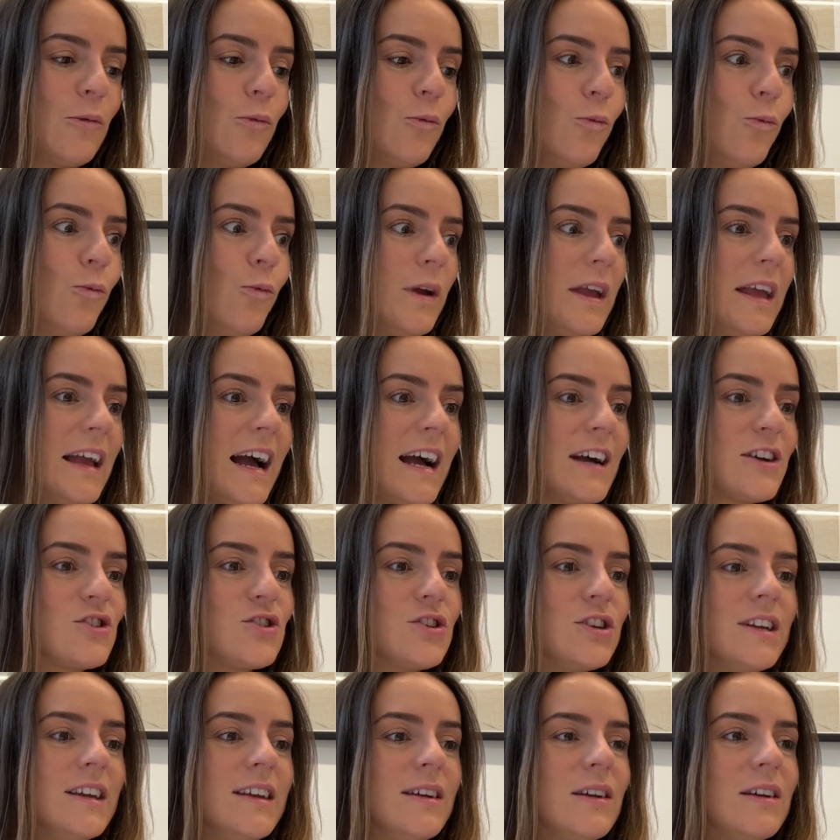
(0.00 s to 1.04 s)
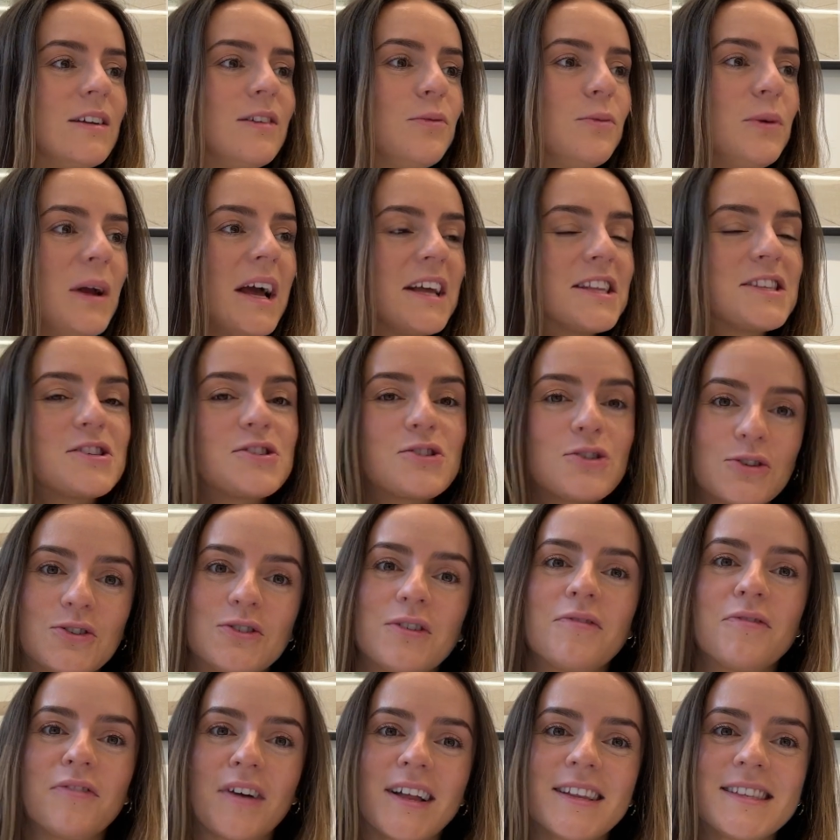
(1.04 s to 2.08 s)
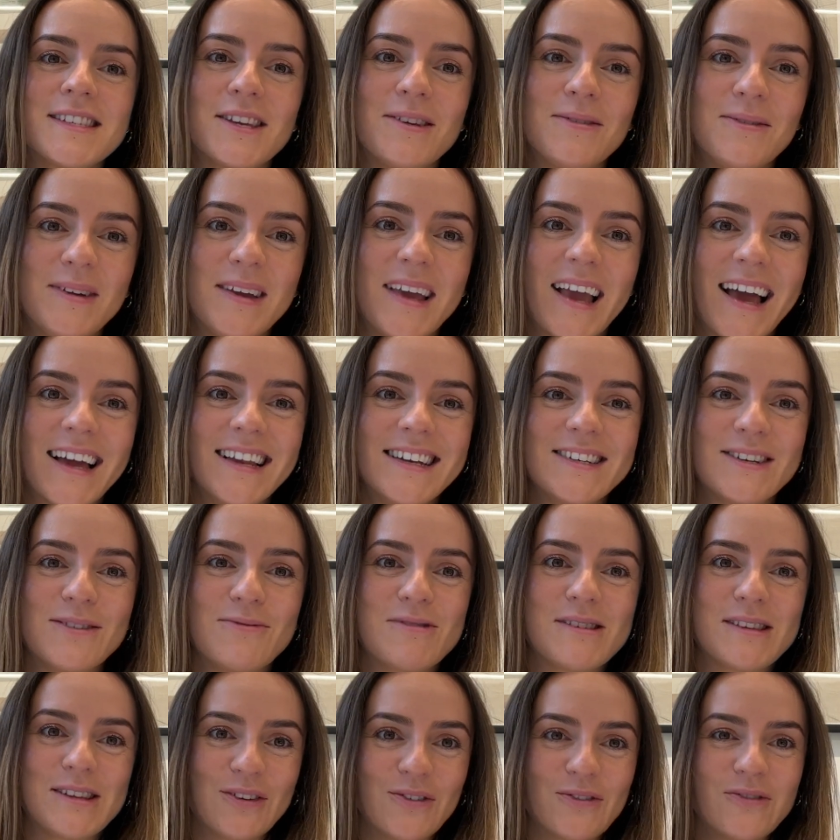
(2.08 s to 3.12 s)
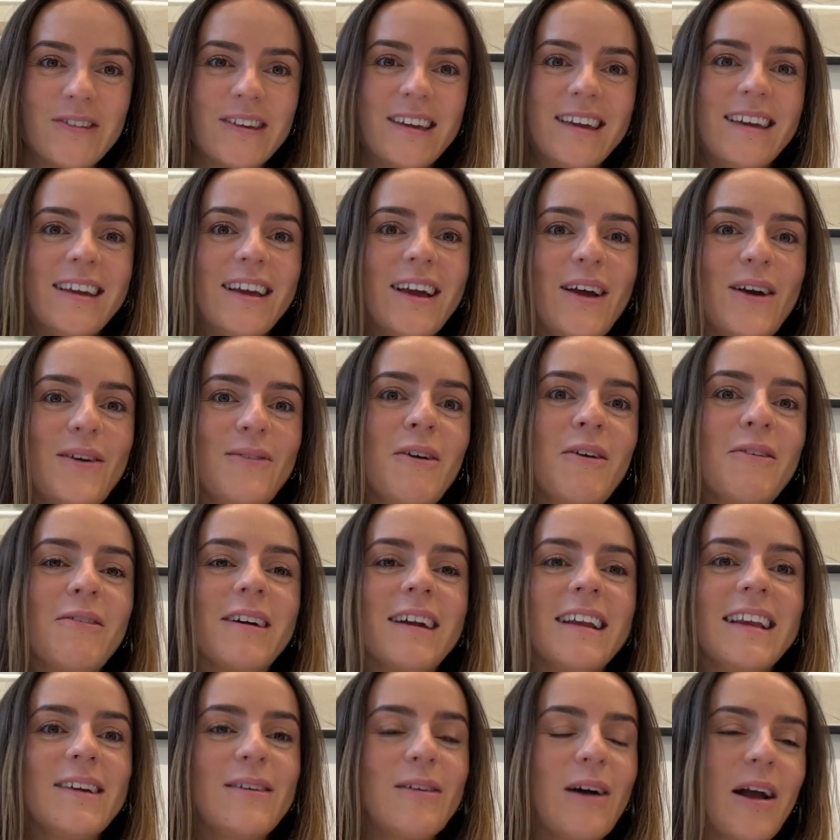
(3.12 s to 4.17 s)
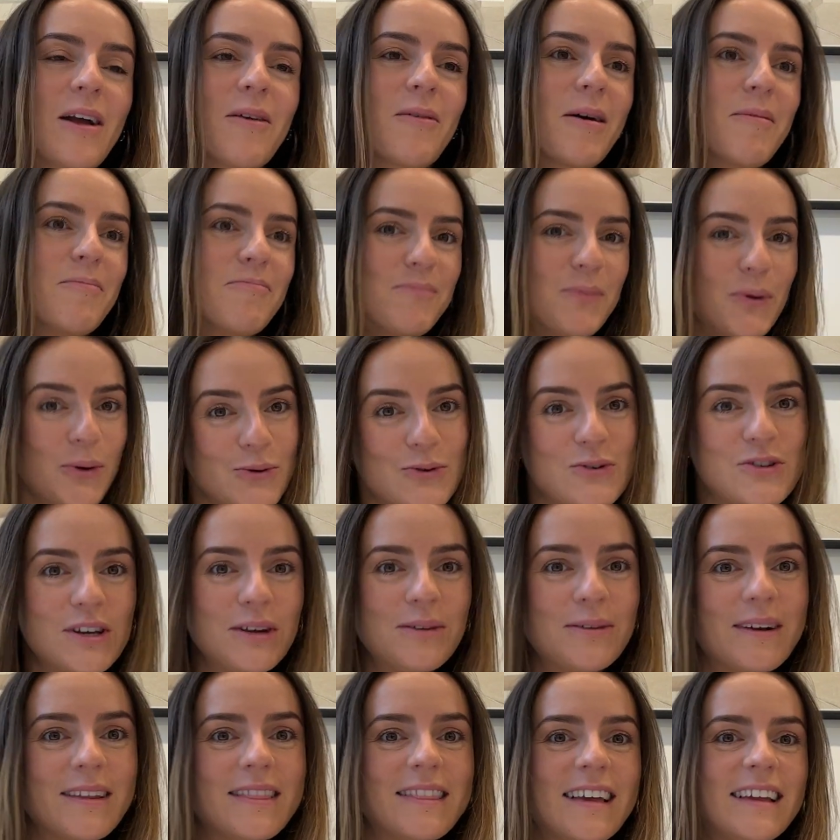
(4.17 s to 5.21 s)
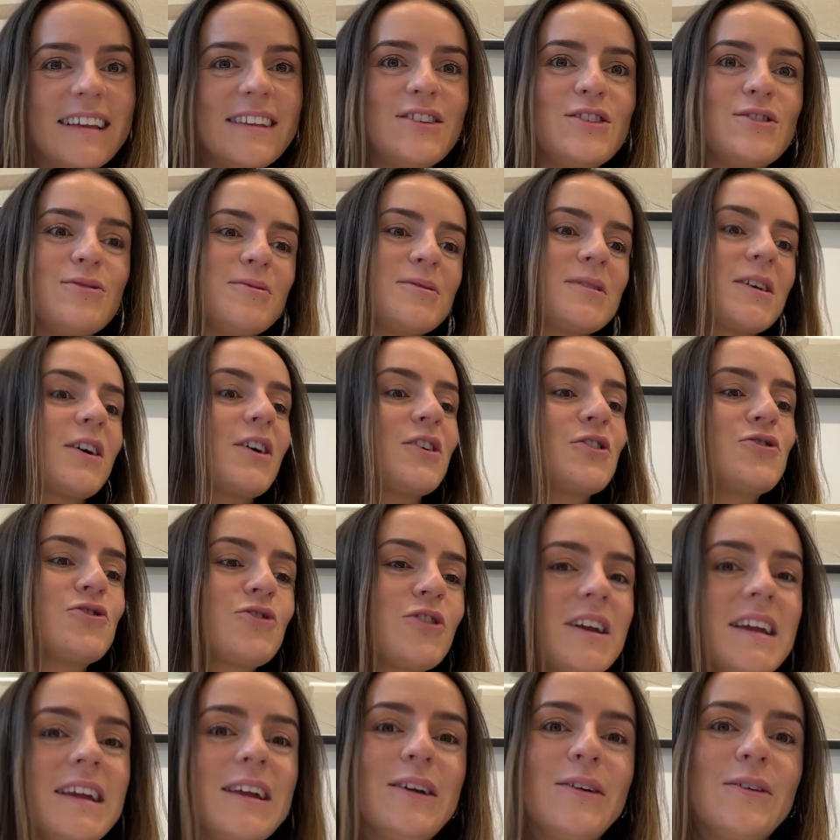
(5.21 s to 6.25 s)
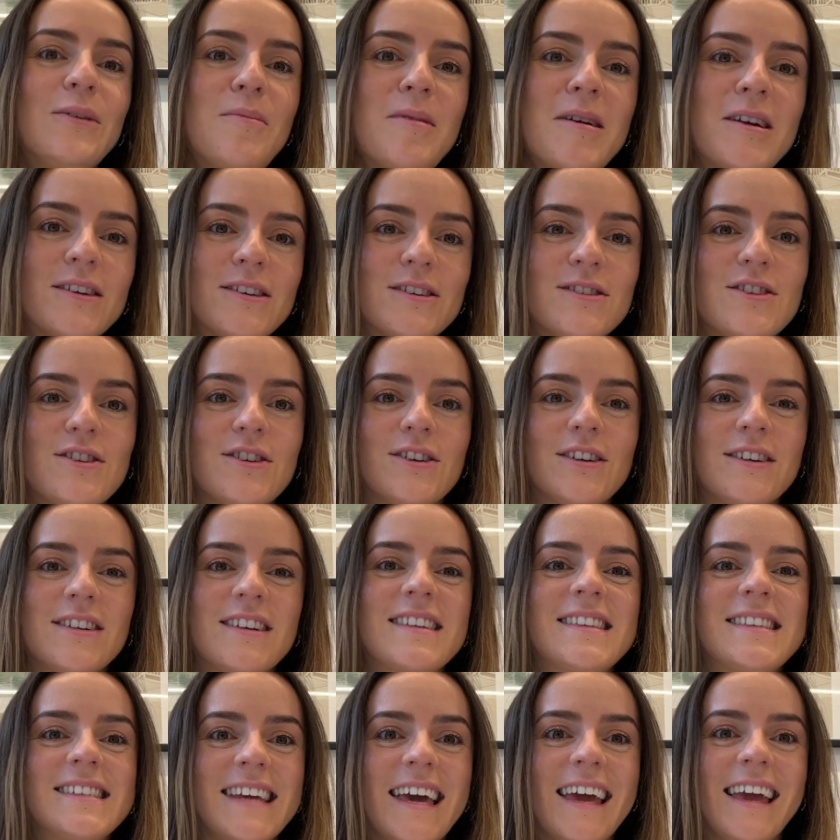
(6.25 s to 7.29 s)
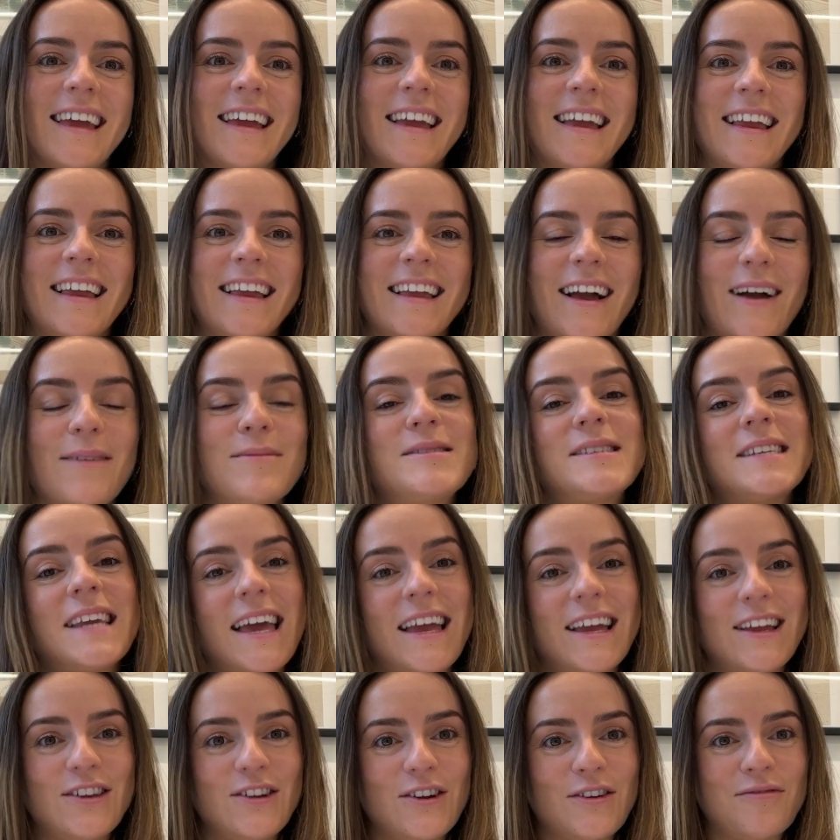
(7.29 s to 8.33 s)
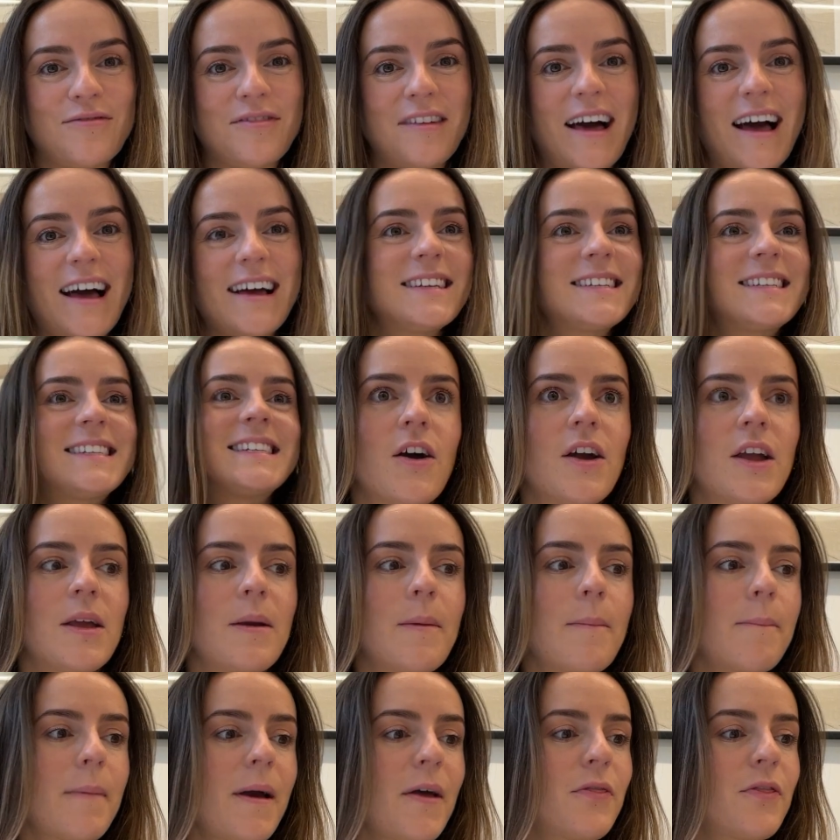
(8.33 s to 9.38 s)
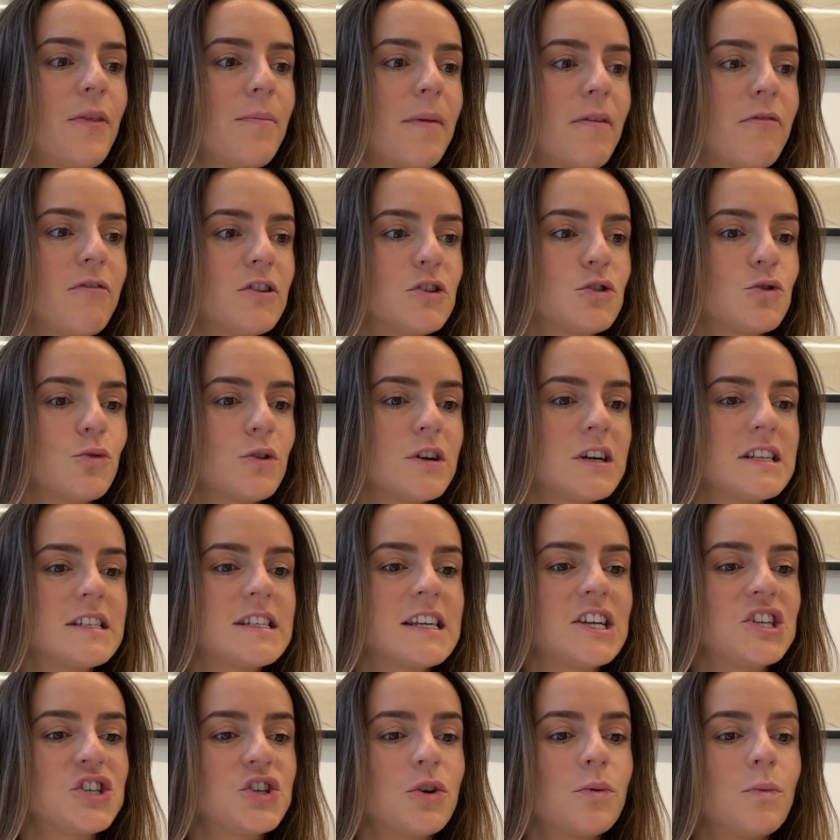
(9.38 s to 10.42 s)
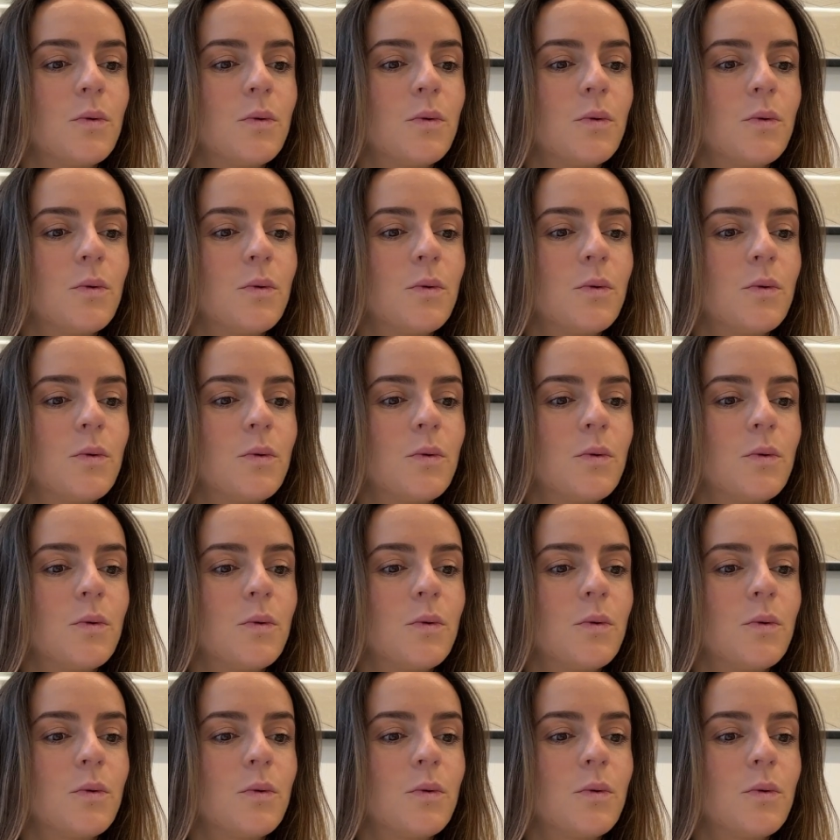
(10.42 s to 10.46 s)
We had such a fancy weekend. It was lovely. We really went bougie with it, and she was like, I'll treat you because I'm staying in your flat. I met them at Victoria Station.